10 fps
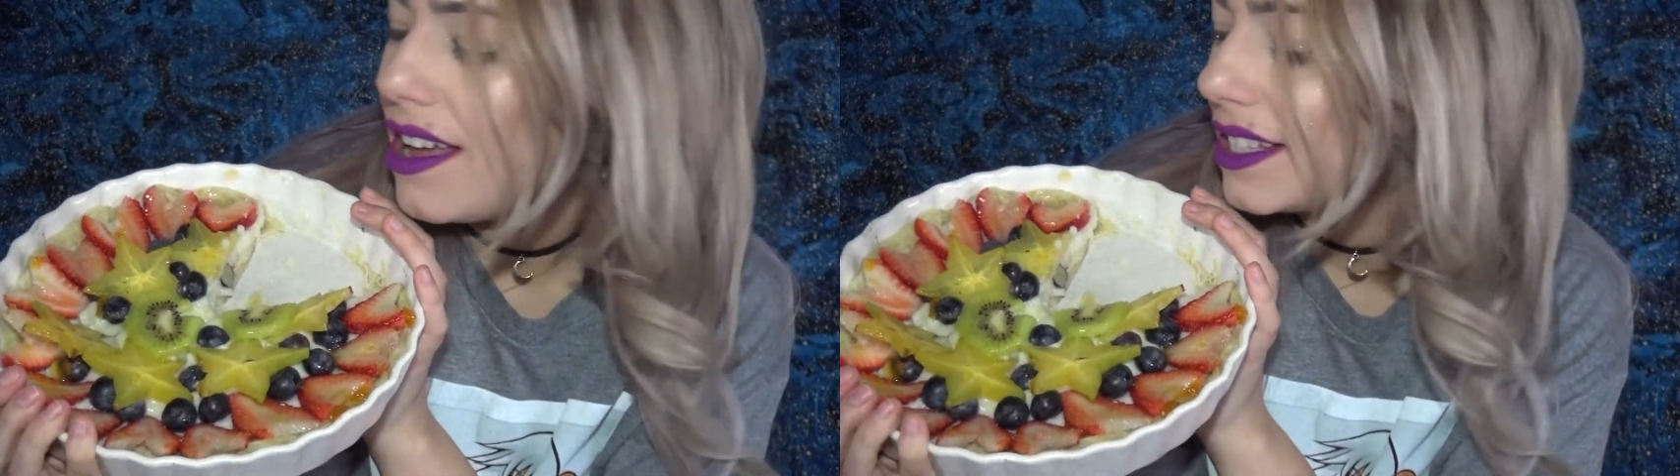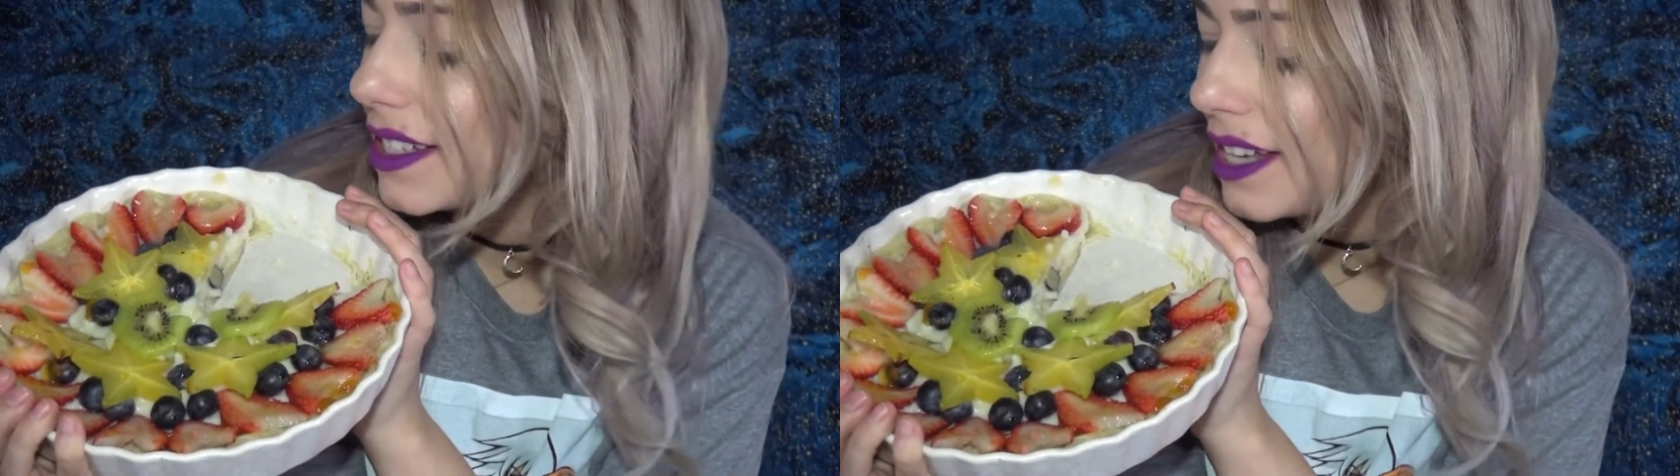
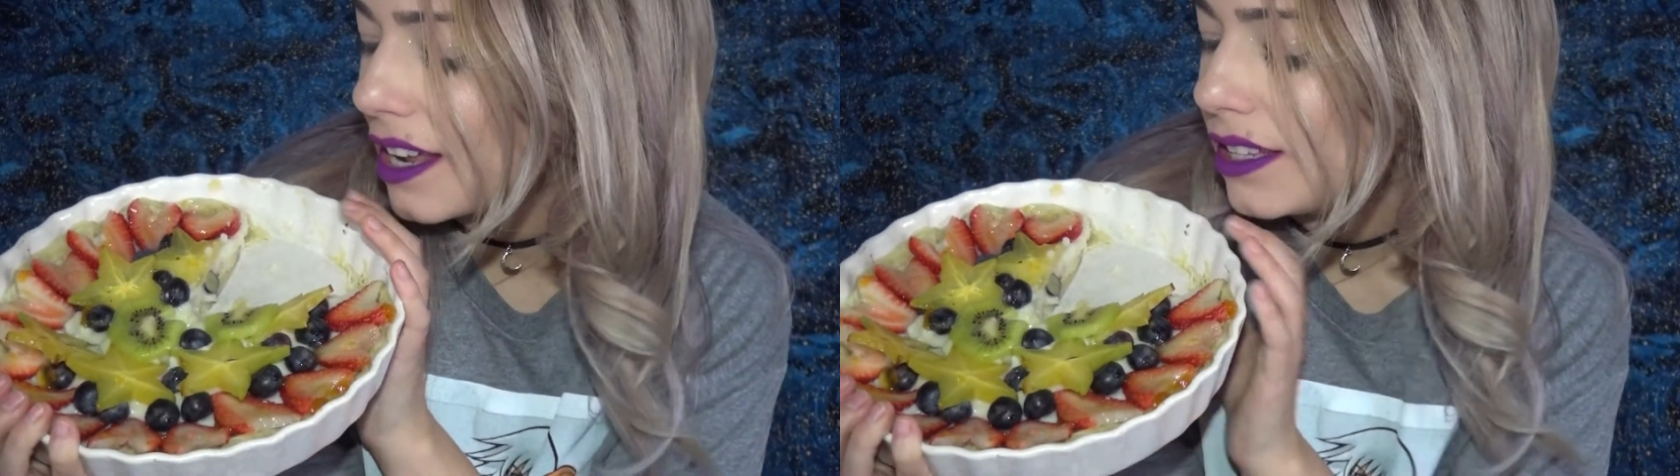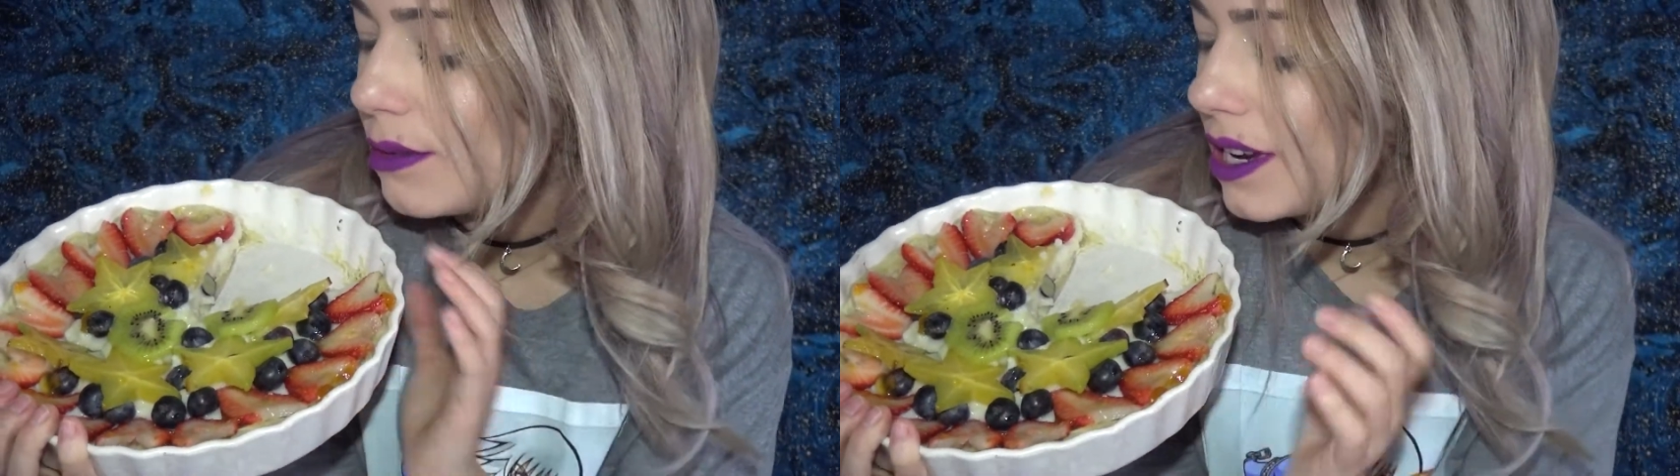It's
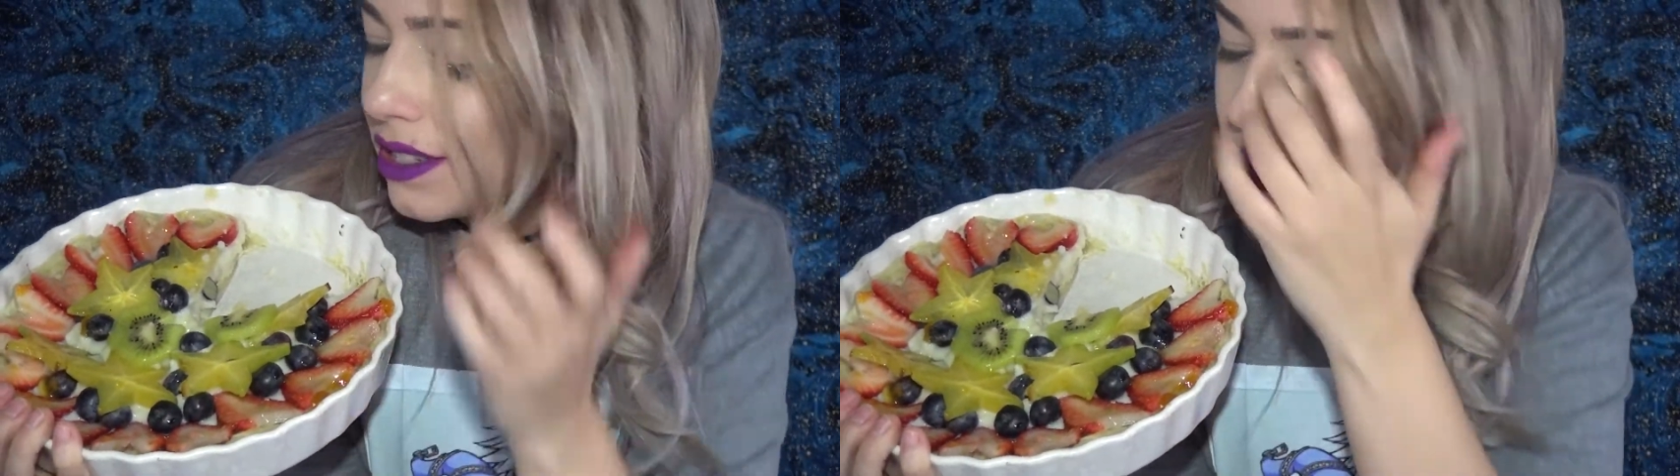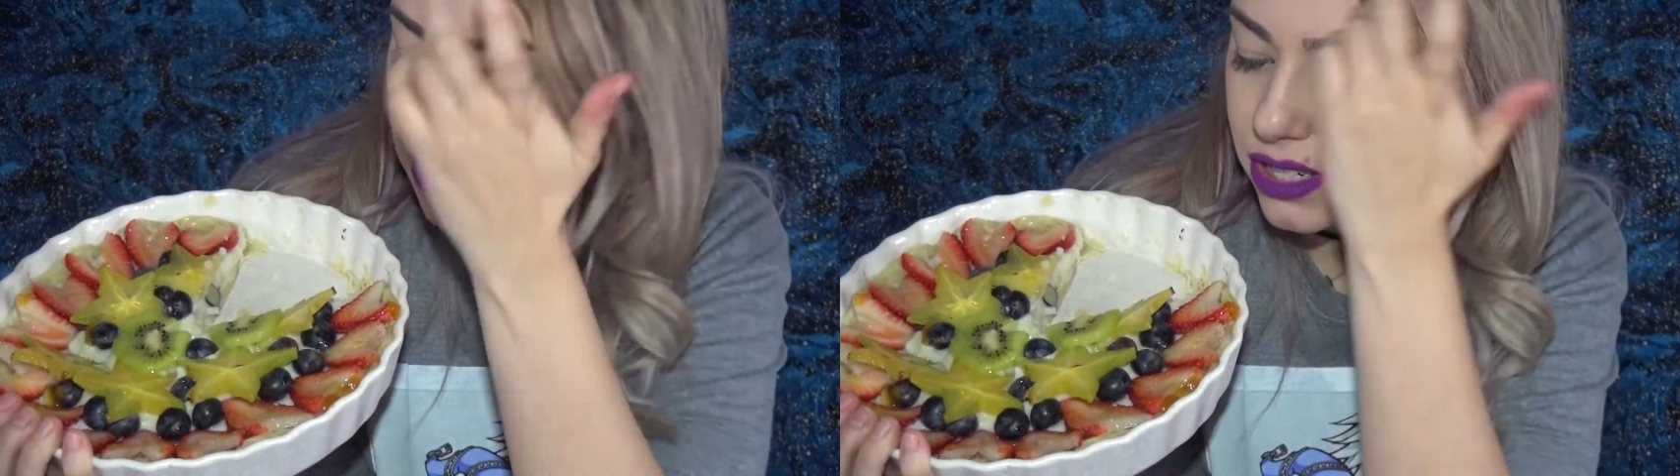exactly what I
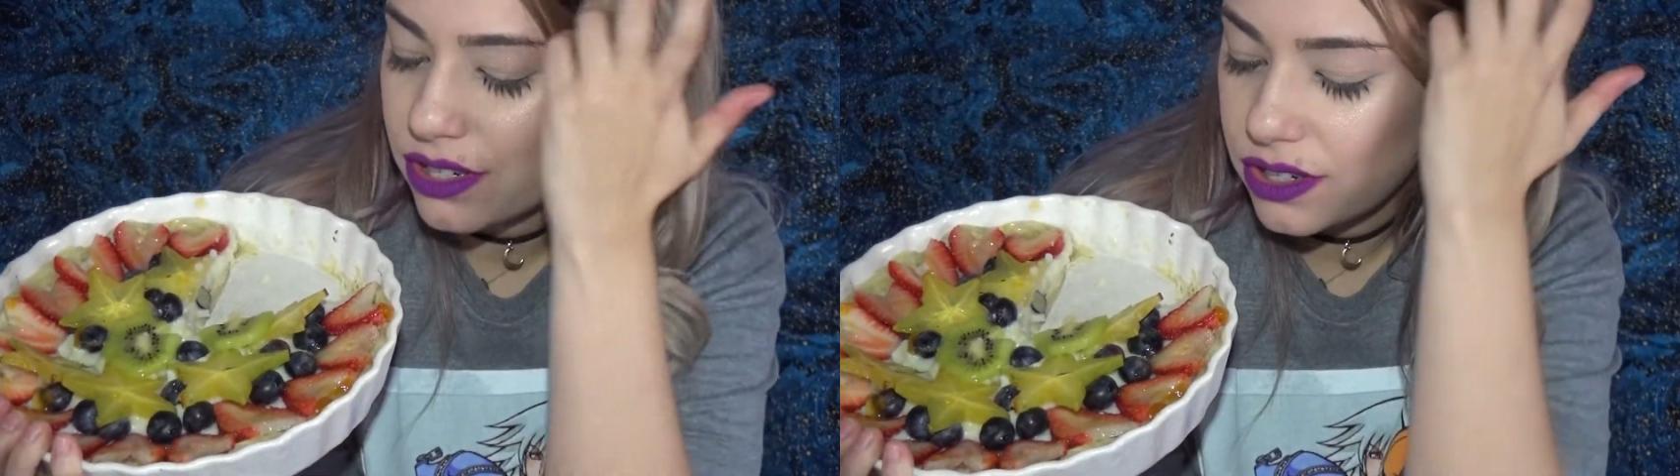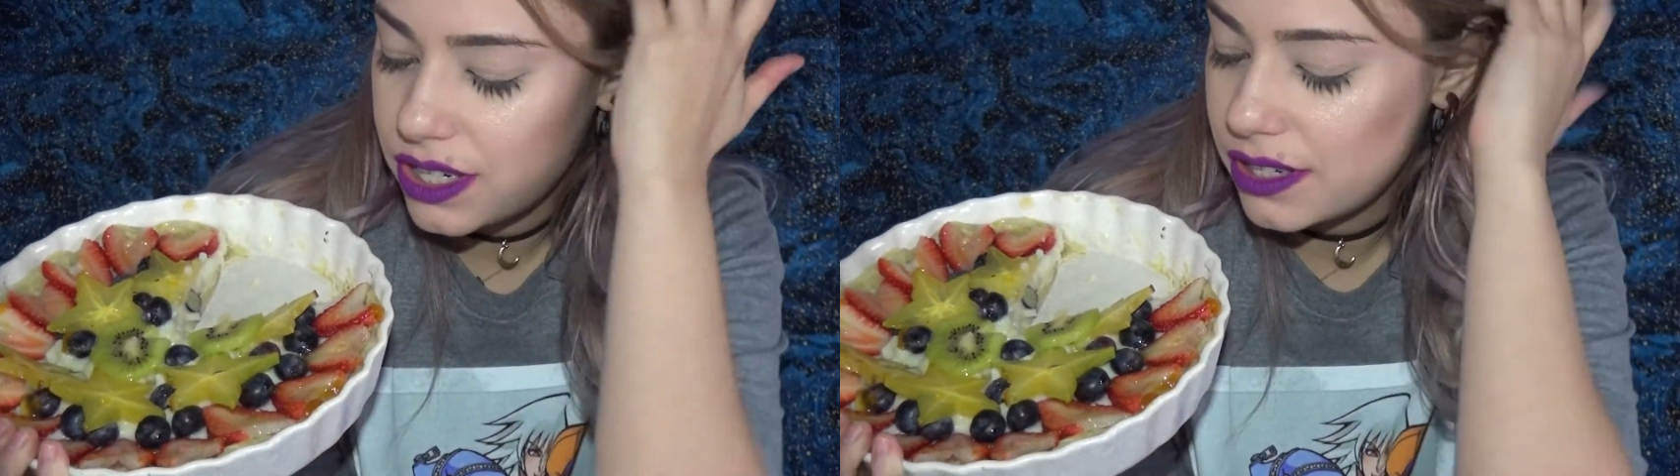was
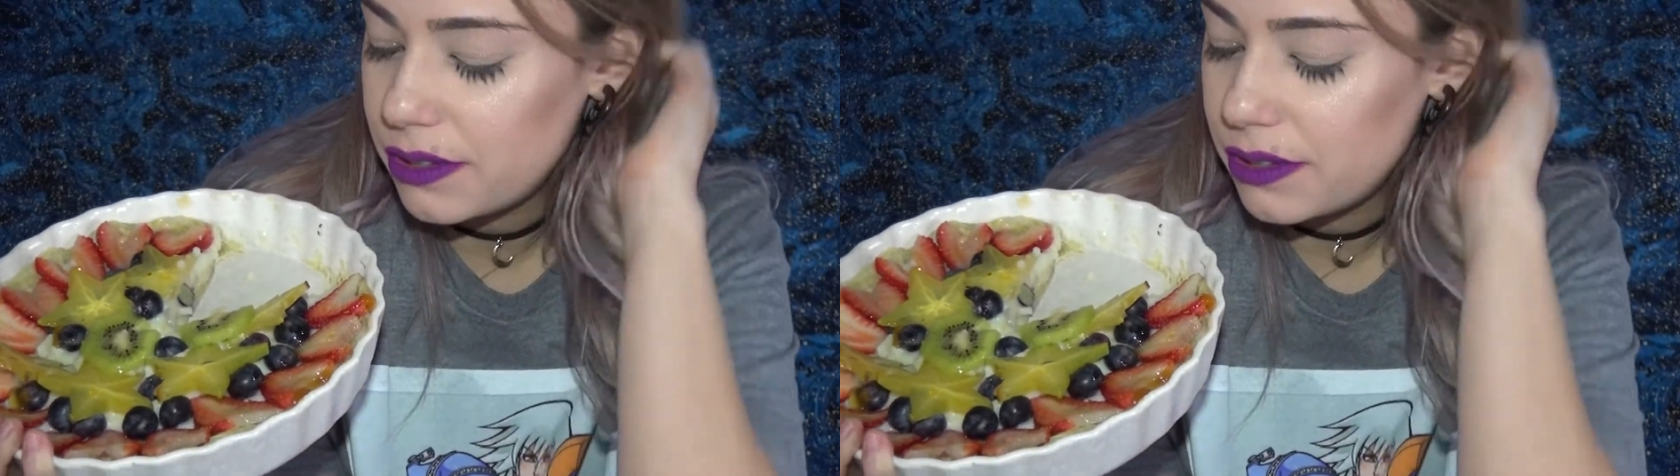picturing